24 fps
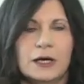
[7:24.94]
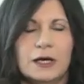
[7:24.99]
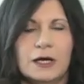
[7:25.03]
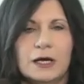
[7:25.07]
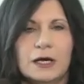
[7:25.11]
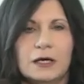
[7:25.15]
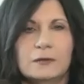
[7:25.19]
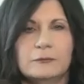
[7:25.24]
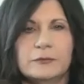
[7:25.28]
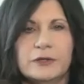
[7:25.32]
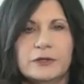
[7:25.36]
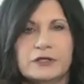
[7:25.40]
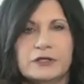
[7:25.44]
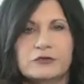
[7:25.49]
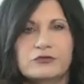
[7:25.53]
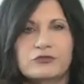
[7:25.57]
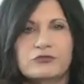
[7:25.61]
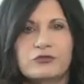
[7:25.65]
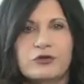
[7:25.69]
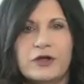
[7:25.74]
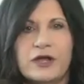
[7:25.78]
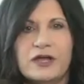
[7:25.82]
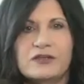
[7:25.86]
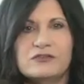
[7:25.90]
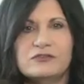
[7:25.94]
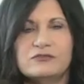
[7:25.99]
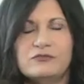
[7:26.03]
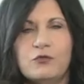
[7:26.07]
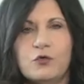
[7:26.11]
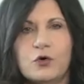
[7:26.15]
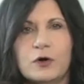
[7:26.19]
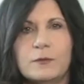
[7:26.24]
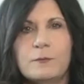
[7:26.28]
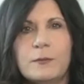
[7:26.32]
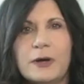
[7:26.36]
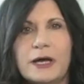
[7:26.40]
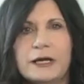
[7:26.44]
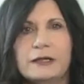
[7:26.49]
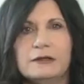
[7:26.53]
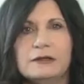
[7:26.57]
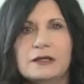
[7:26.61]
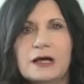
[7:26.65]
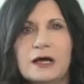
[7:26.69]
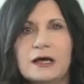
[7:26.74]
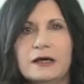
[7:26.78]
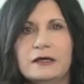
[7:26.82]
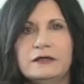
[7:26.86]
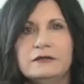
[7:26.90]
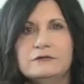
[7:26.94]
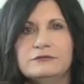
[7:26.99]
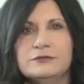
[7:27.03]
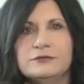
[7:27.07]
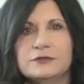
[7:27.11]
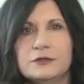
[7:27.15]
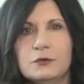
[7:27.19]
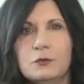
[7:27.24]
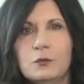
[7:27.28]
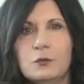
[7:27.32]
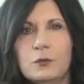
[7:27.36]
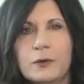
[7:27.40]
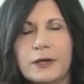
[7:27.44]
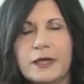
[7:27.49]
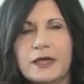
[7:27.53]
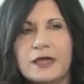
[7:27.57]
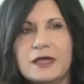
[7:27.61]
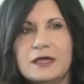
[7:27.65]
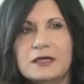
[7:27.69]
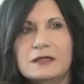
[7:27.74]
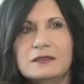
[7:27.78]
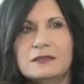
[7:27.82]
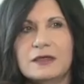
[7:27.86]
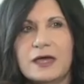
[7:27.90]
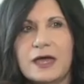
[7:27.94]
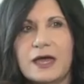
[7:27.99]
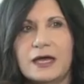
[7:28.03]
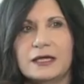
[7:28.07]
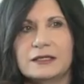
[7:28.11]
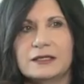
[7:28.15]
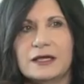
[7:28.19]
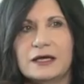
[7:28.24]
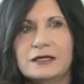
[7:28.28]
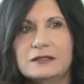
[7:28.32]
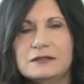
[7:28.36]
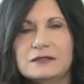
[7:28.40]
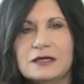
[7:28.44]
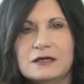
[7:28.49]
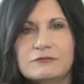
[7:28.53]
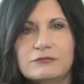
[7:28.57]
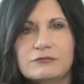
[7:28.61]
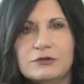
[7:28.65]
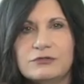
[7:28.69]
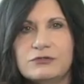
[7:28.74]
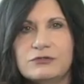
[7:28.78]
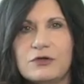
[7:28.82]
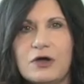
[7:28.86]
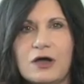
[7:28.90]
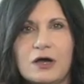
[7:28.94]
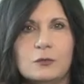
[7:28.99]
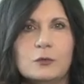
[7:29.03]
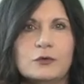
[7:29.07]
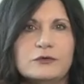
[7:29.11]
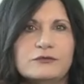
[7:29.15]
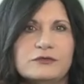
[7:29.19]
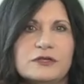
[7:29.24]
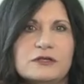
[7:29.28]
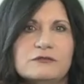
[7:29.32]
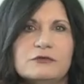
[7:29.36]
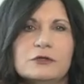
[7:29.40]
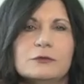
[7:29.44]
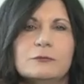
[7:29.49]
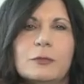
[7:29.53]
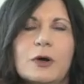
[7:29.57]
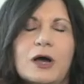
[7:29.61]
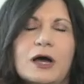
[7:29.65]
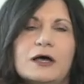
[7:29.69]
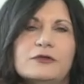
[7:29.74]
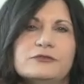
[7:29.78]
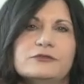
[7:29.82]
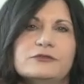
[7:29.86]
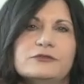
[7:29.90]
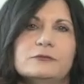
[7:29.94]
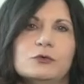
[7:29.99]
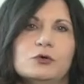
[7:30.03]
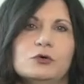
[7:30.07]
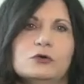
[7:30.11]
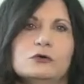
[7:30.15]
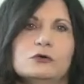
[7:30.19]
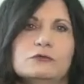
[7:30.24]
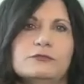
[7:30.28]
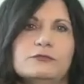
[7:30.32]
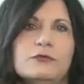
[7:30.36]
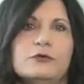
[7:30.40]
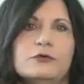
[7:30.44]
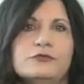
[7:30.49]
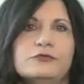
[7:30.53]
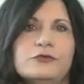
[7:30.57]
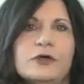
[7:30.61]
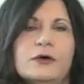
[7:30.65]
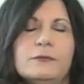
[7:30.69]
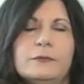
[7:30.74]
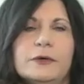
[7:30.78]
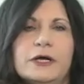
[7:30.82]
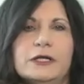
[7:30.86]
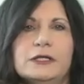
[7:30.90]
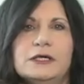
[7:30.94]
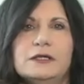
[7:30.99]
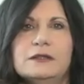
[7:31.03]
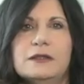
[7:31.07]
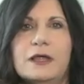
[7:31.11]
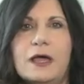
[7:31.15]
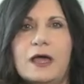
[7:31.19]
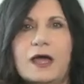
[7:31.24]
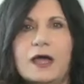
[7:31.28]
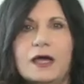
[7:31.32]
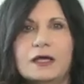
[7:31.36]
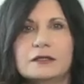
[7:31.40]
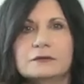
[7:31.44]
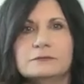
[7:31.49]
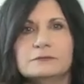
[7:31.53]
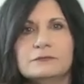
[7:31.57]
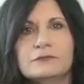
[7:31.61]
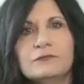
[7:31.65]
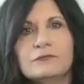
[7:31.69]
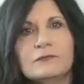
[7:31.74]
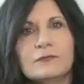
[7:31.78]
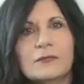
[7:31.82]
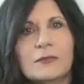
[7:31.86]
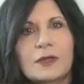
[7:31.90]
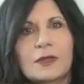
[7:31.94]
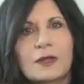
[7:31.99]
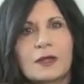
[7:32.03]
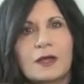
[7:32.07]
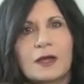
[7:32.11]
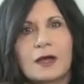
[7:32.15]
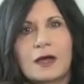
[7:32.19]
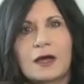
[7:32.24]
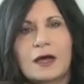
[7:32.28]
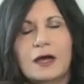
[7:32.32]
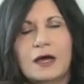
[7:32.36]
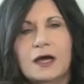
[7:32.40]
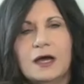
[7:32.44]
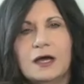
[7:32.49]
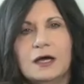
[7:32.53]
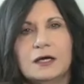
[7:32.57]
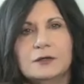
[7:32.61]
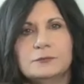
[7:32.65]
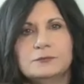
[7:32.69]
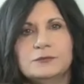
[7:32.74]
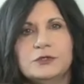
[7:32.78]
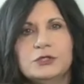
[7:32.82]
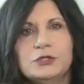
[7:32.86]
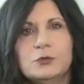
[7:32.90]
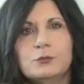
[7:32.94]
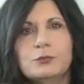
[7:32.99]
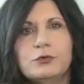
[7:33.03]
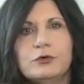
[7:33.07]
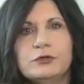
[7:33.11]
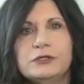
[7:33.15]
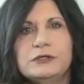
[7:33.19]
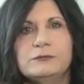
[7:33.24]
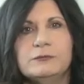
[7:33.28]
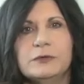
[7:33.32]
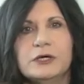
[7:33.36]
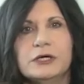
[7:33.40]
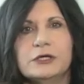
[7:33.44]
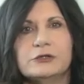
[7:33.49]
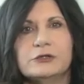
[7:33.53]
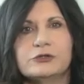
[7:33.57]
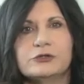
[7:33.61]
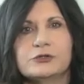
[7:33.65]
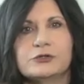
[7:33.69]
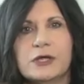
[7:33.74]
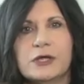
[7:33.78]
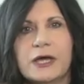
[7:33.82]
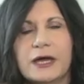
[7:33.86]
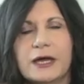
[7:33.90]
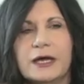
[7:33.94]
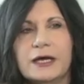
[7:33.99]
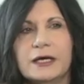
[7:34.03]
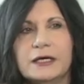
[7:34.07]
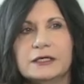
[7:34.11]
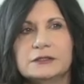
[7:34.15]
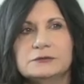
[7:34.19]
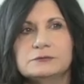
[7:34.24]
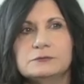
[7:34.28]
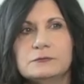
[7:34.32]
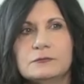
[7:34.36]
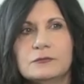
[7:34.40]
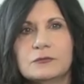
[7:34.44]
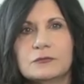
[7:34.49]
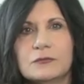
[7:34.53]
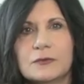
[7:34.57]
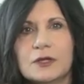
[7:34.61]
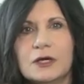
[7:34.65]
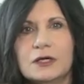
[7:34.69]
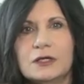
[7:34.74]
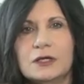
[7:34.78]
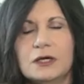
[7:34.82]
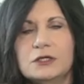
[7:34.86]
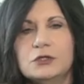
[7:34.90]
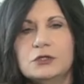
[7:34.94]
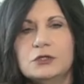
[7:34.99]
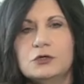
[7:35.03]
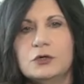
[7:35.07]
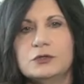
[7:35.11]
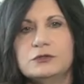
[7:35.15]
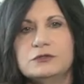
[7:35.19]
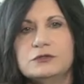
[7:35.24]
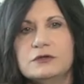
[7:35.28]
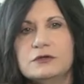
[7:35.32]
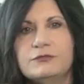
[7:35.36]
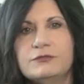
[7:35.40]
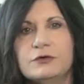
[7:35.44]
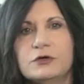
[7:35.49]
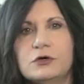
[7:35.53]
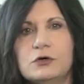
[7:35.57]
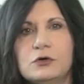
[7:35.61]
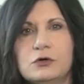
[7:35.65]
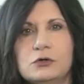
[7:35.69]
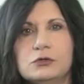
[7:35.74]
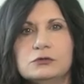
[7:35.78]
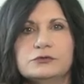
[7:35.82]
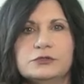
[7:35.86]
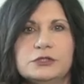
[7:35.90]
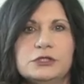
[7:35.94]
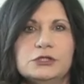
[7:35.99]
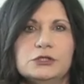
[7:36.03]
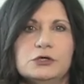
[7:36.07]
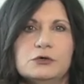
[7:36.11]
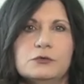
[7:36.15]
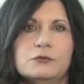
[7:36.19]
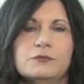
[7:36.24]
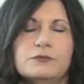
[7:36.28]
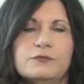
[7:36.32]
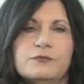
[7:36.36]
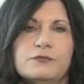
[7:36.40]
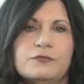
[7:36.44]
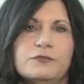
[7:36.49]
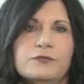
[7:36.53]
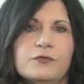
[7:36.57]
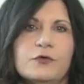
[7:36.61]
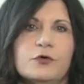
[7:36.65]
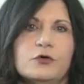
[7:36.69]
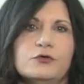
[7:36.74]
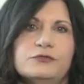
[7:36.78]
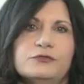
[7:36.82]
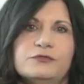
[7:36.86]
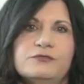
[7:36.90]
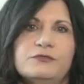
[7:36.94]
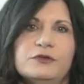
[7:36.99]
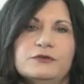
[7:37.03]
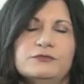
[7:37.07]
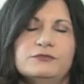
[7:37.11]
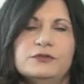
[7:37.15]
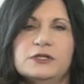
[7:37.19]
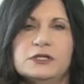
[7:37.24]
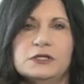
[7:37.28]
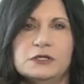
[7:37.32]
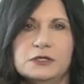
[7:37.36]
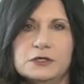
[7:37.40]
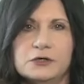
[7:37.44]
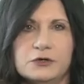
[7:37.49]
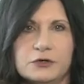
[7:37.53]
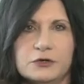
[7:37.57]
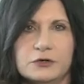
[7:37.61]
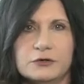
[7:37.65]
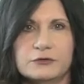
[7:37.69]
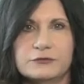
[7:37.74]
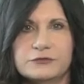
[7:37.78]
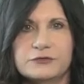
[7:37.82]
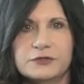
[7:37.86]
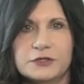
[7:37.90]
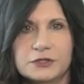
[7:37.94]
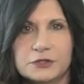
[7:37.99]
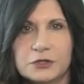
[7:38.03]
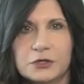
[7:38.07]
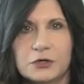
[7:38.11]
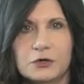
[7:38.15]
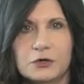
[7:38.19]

it's transformed my life in a way that I never thought was even possible for somebody that, pretty much had, a difficult, first 50 years,